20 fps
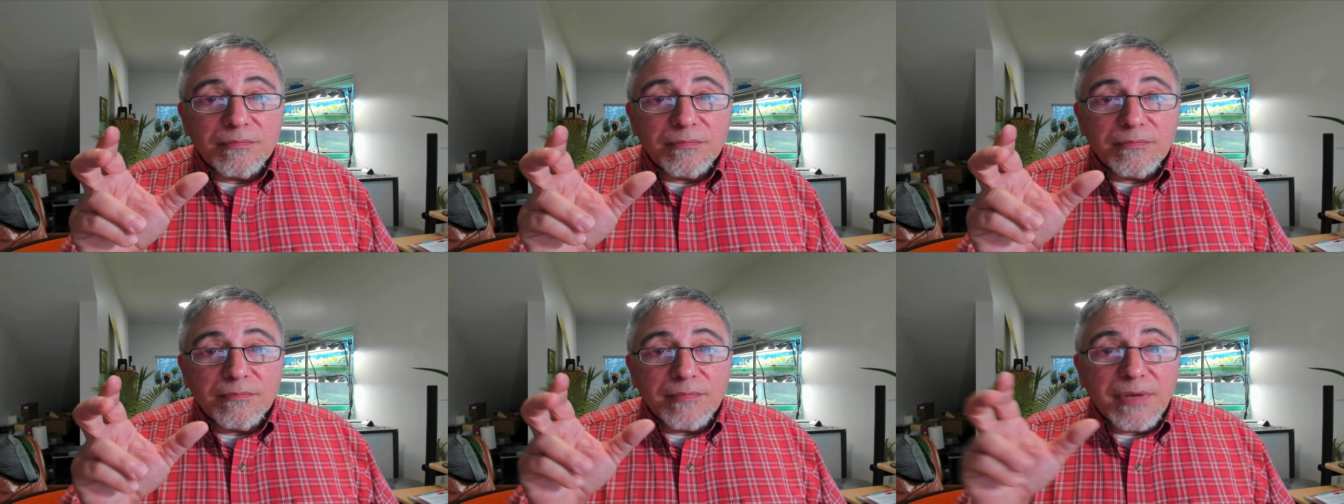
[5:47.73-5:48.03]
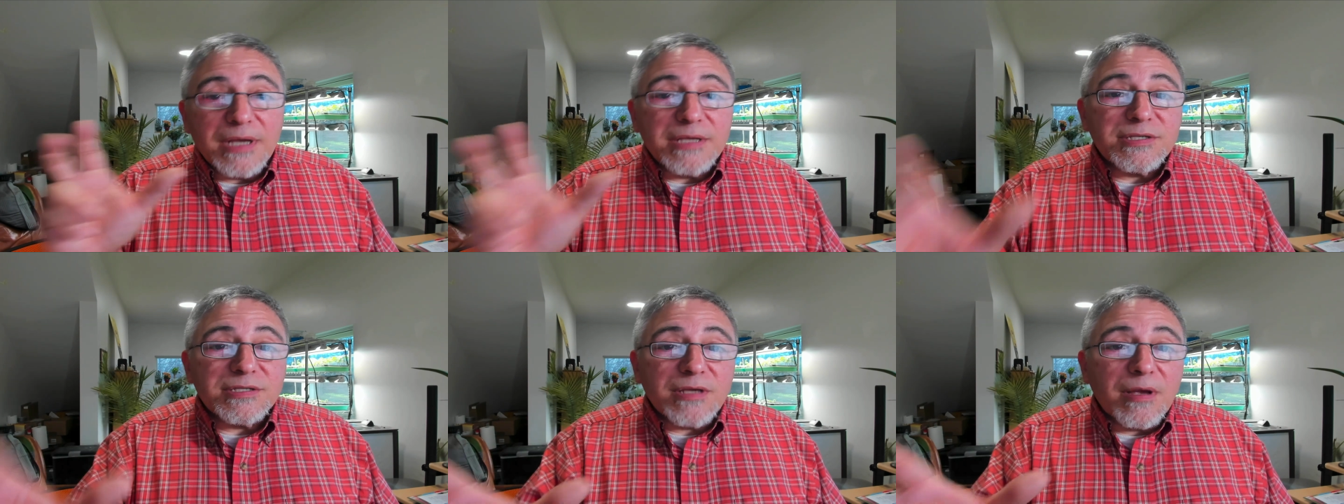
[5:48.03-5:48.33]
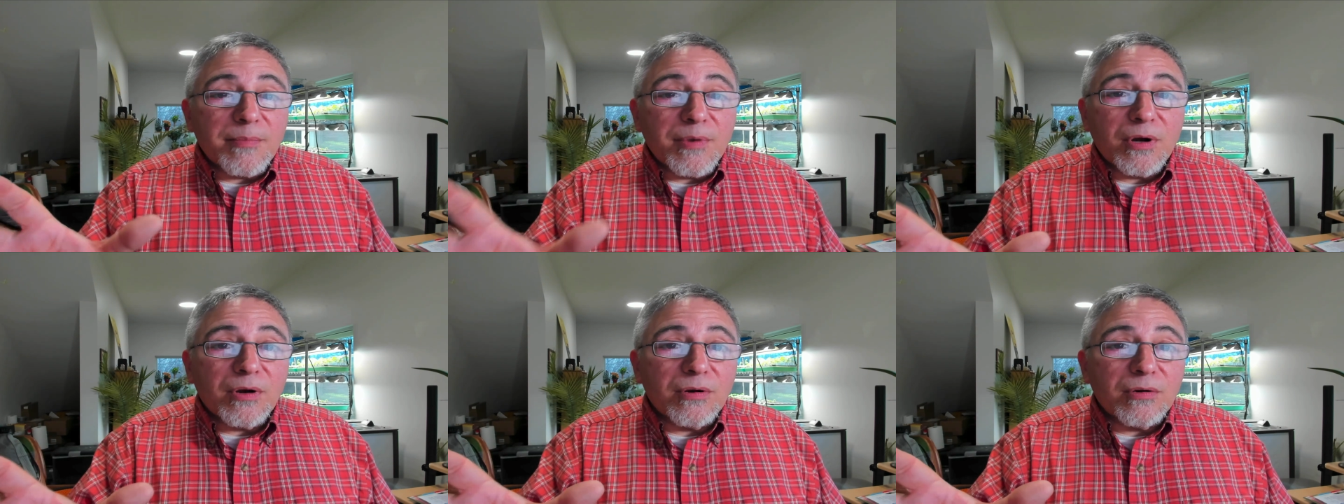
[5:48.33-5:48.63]
my
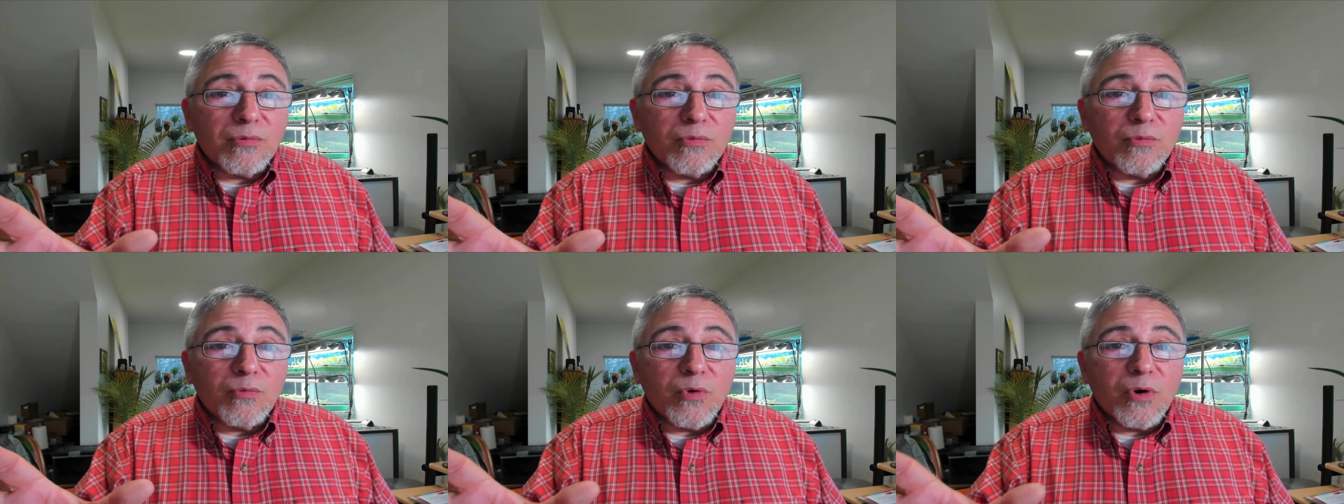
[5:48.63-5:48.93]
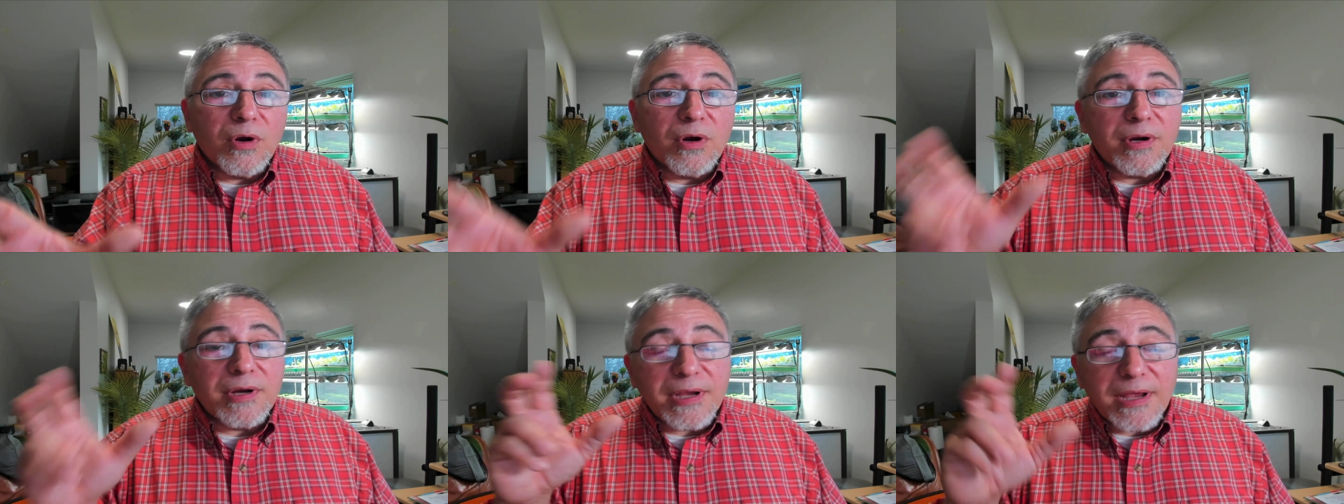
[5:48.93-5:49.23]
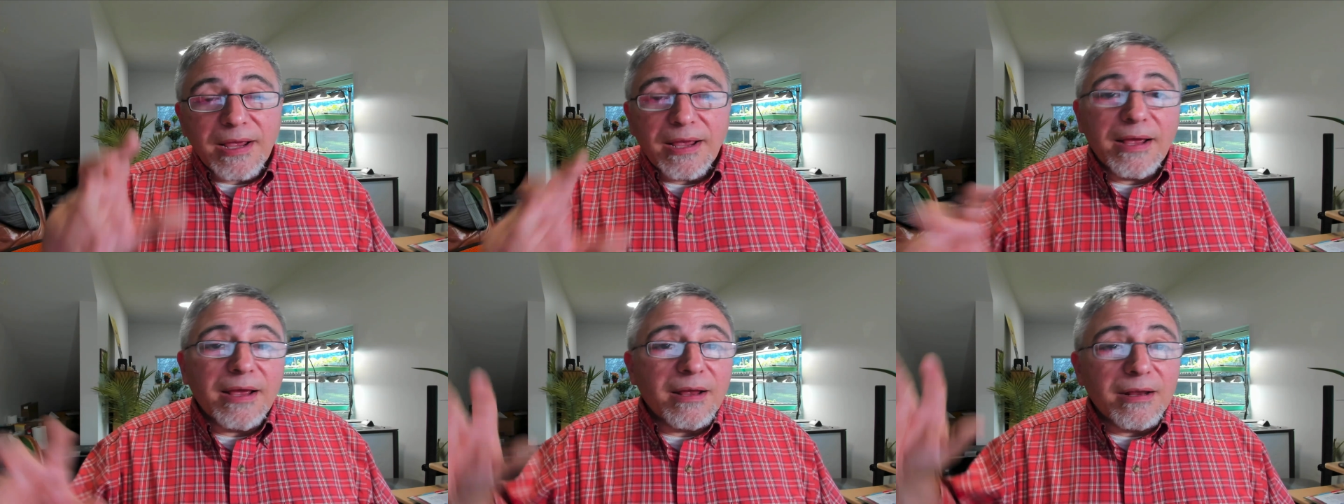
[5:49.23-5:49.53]
summer work
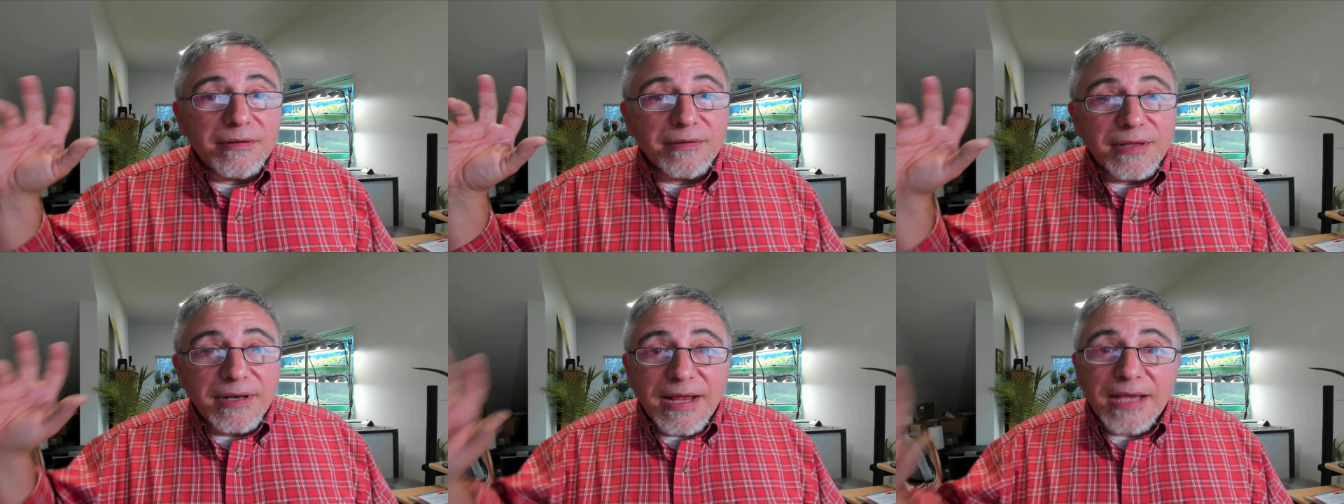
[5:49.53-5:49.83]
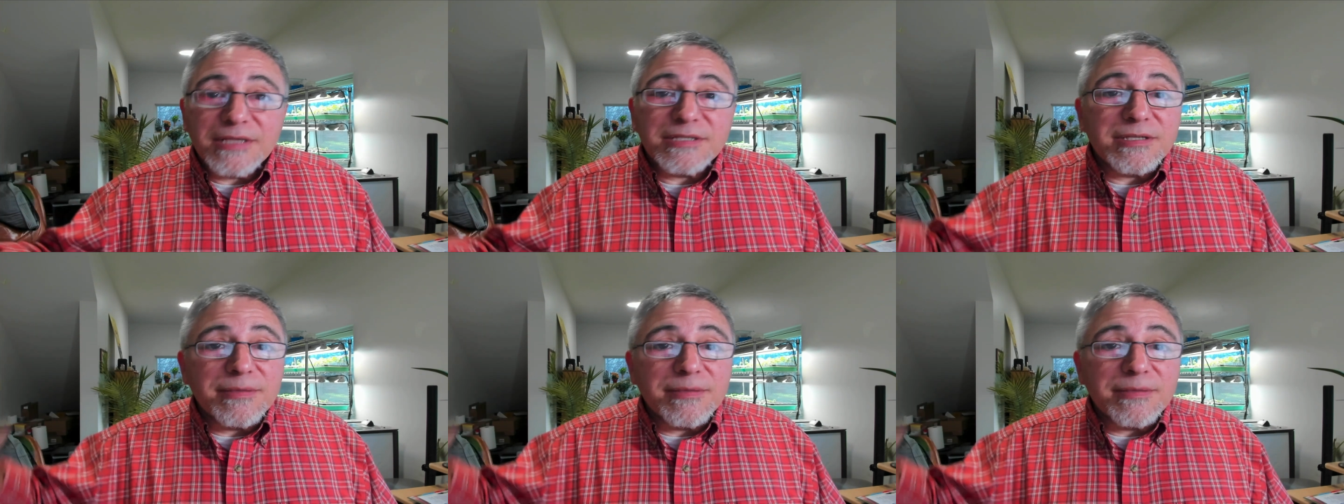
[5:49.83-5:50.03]
and the next